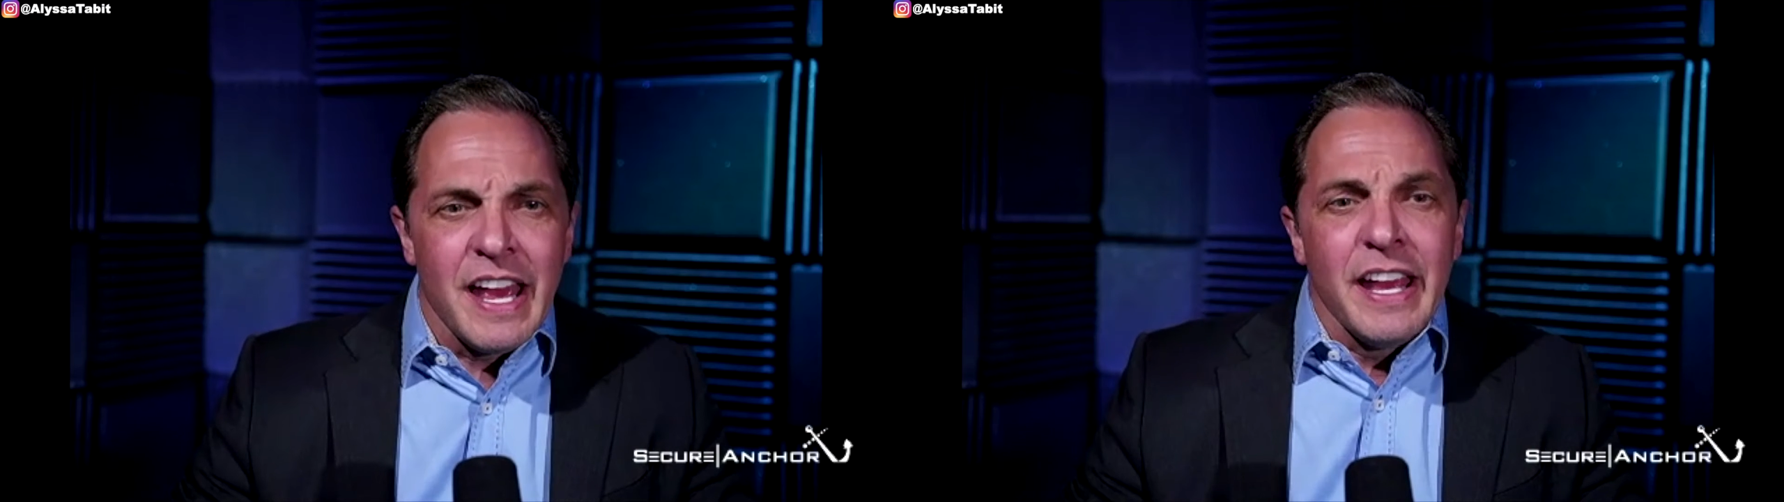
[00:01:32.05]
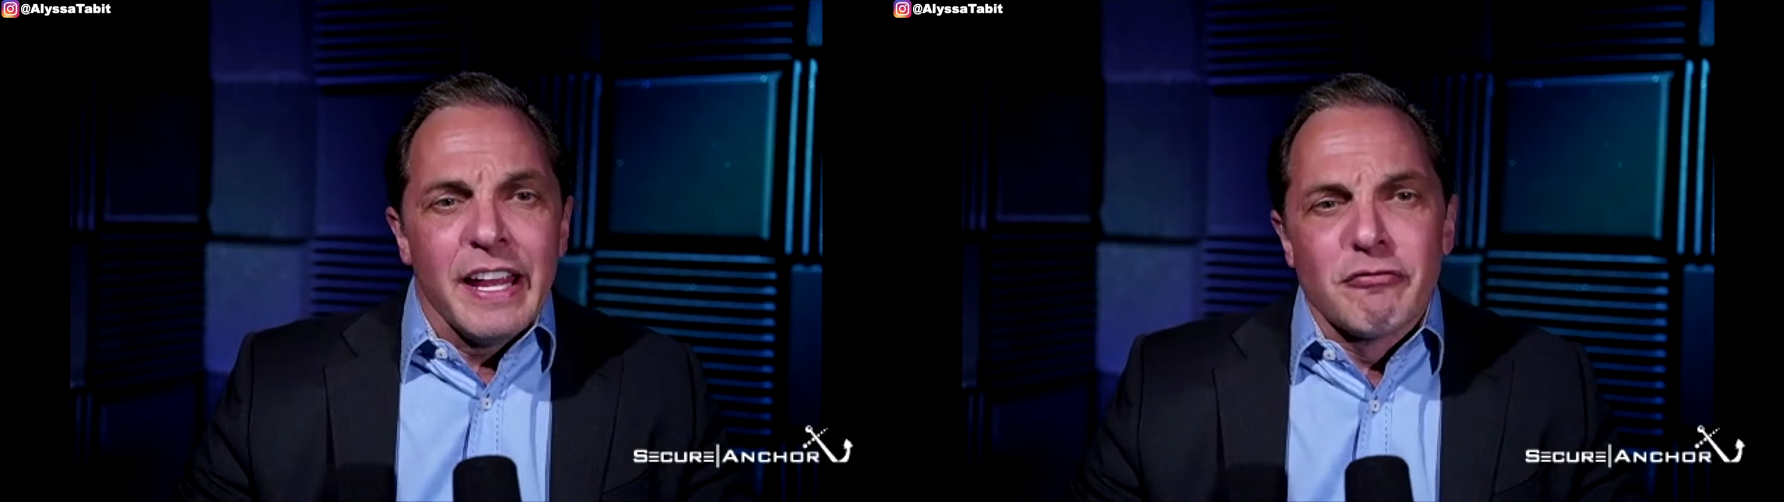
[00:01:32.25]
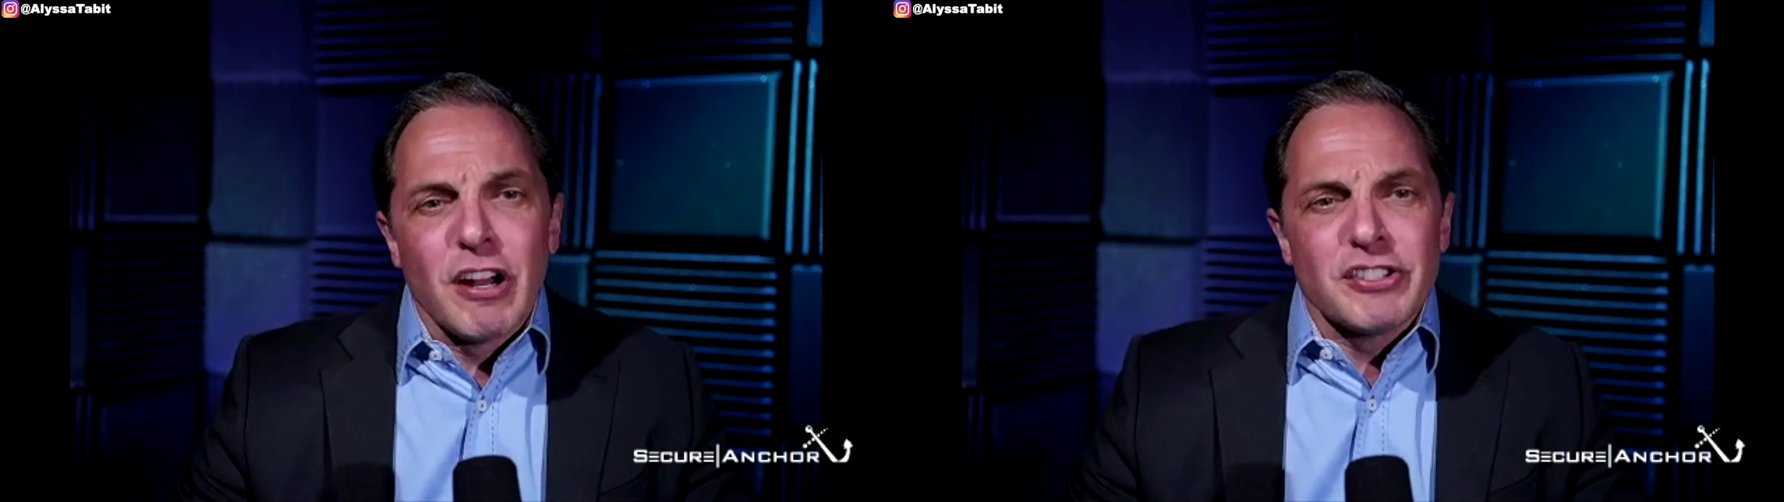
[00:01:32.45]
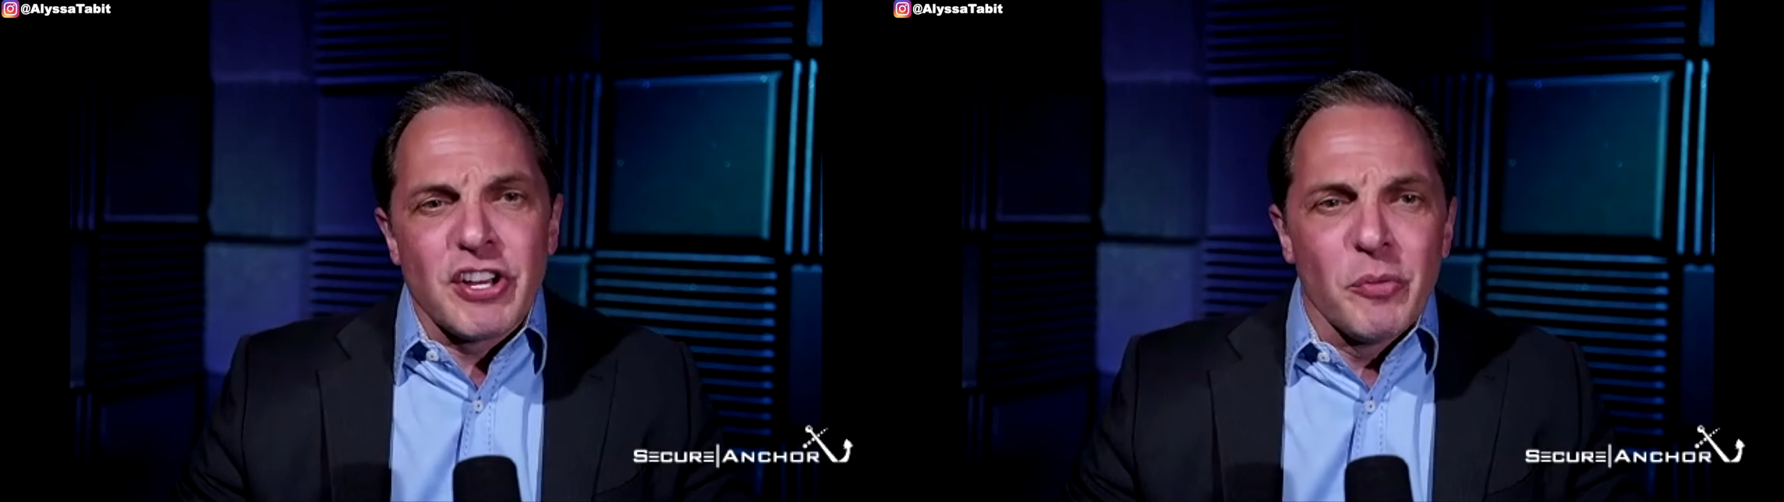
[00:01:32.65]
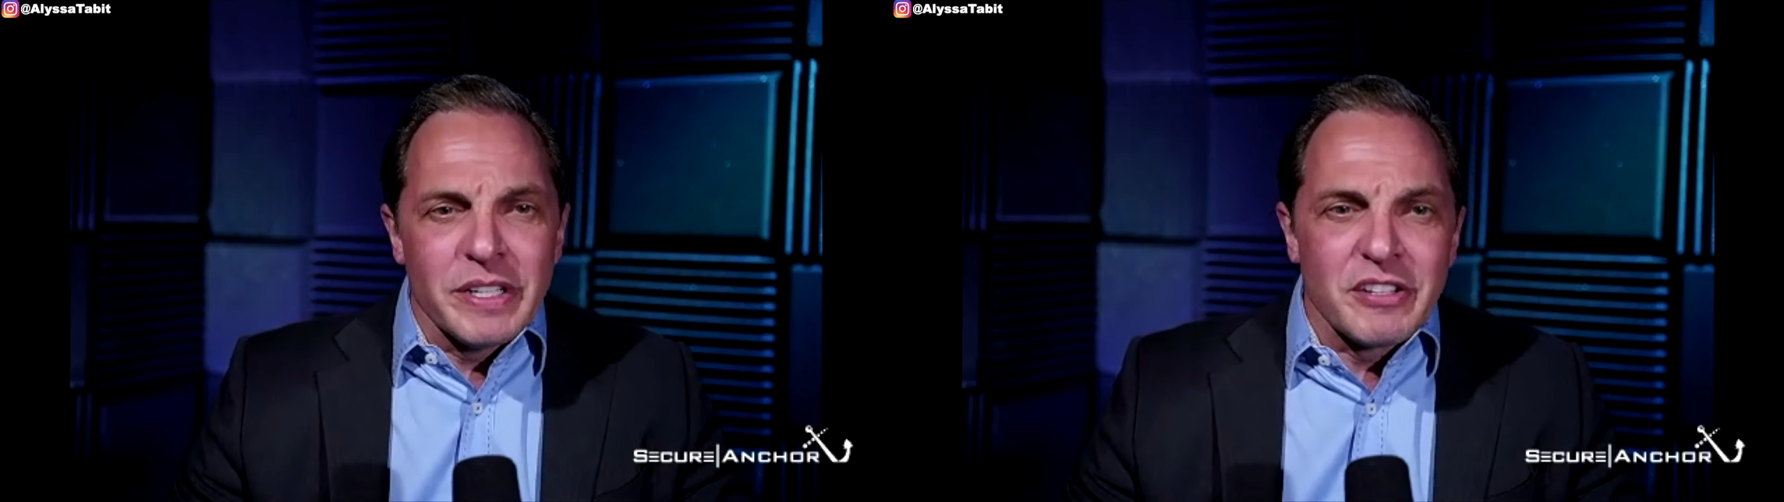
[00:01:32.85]
runs on a
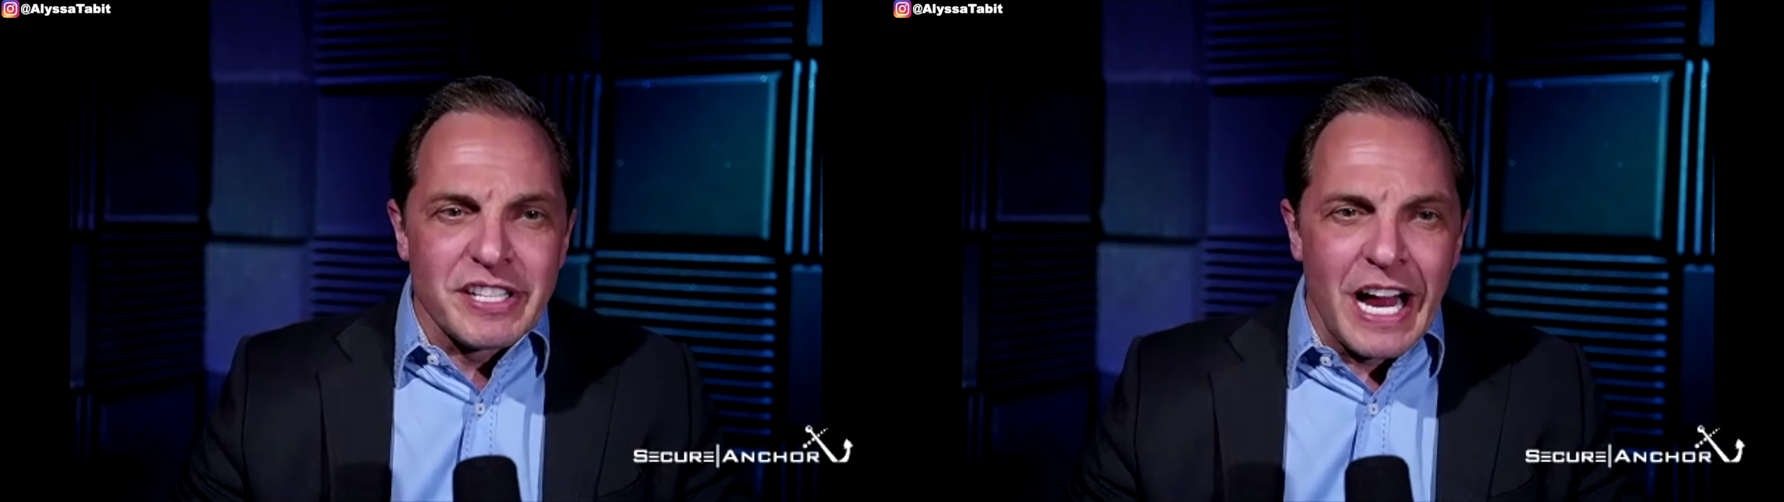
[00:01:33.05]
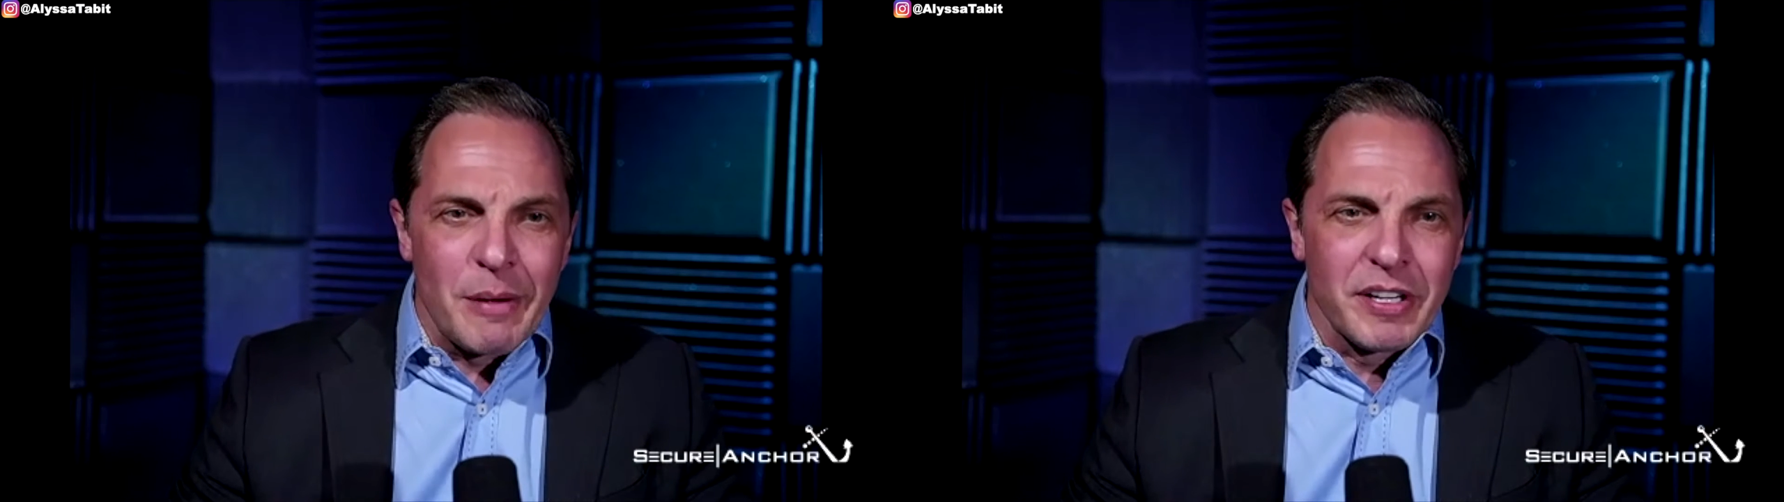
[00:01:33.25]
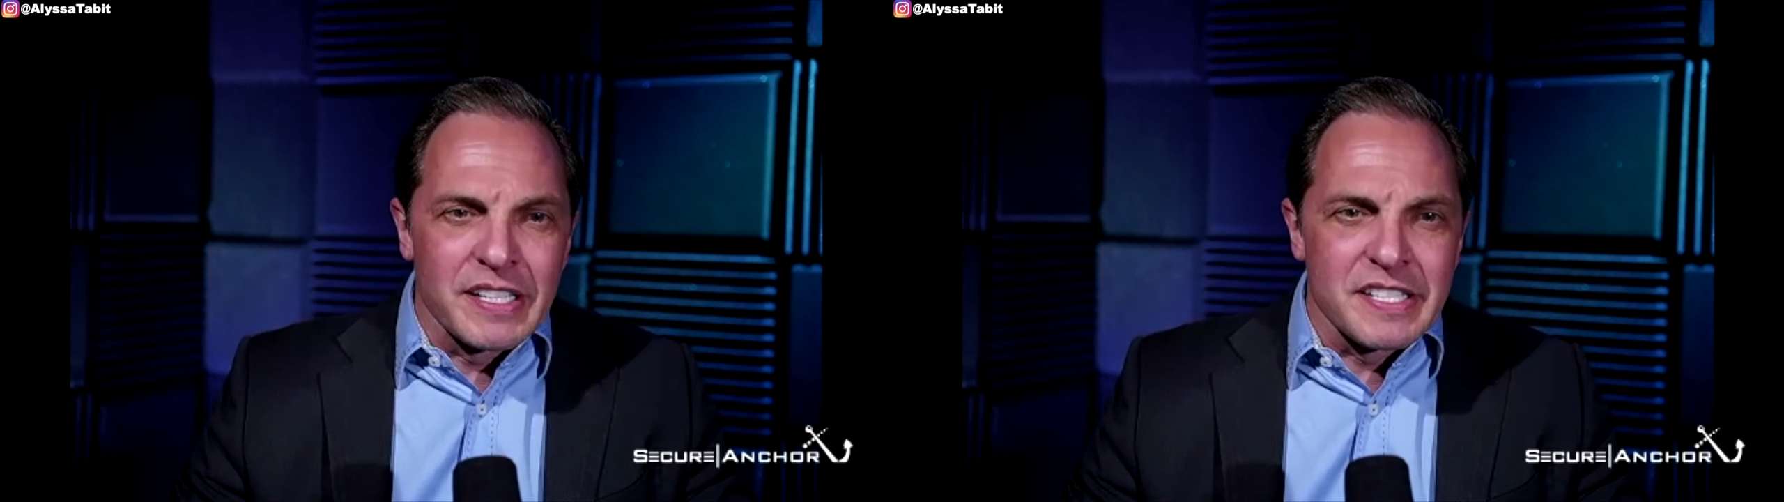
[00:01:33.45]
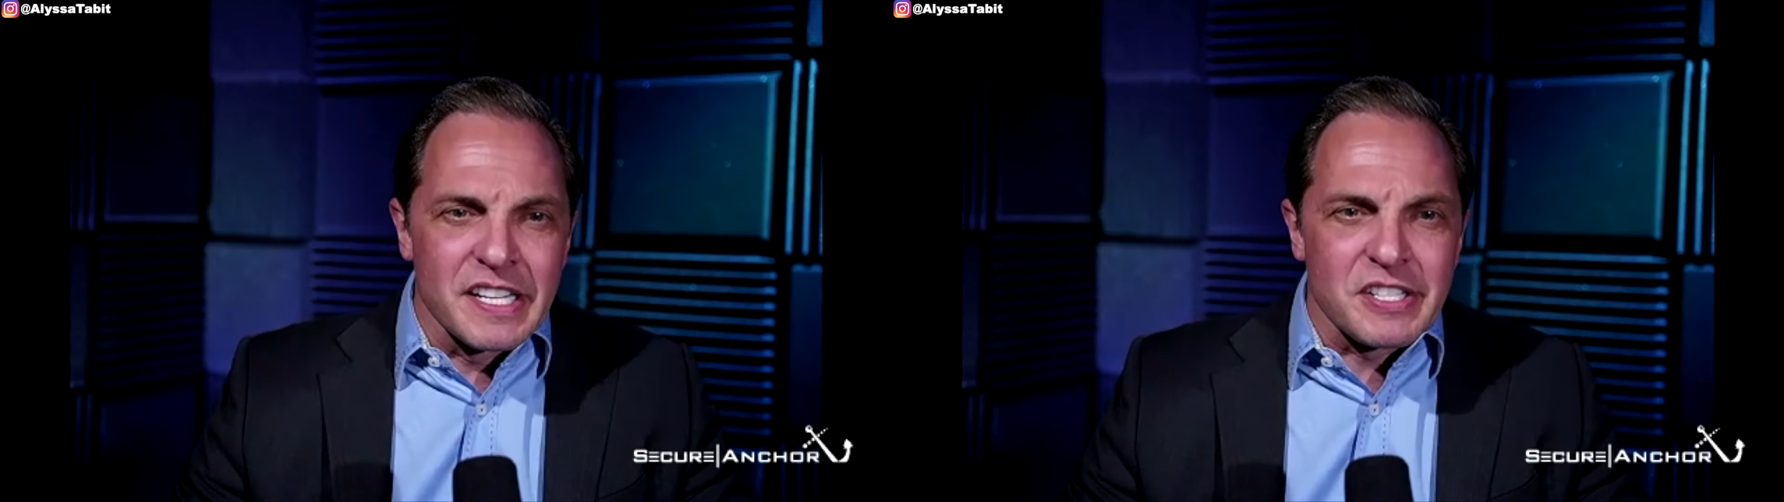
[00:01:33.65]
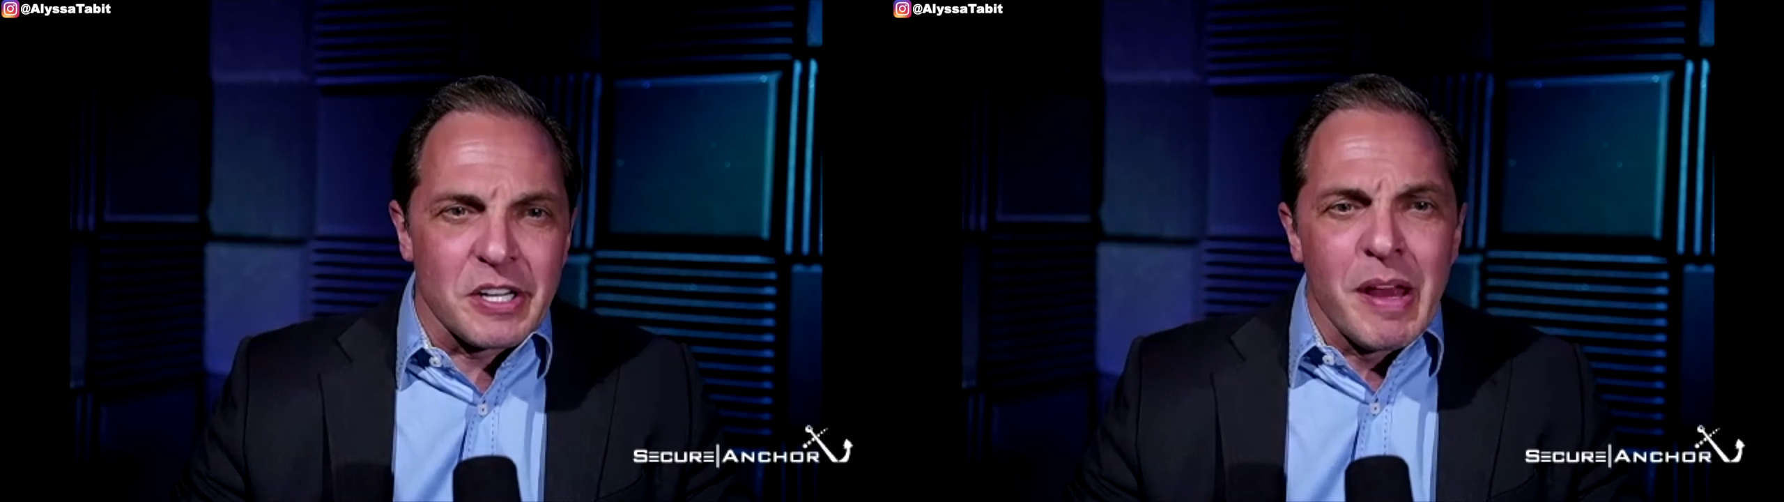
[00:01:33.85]
Windows operating system.